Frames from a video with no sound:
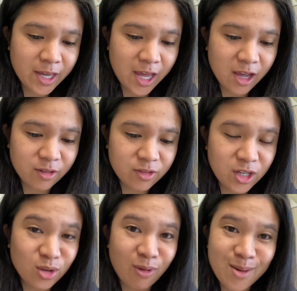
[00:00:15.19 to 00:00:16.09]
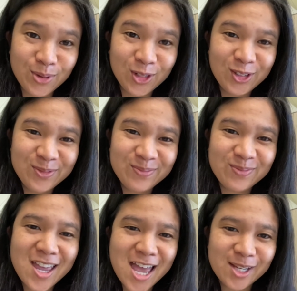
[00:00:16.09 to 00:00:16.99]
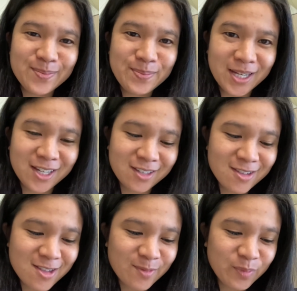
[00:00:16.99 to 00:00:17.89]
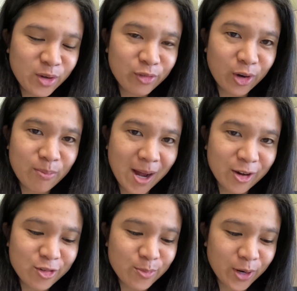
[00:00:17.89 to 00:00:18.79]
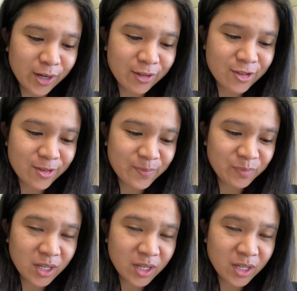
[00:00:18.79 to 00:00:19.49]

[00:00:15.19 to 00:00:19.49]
and the Rebel NPs for Myers-Briggs.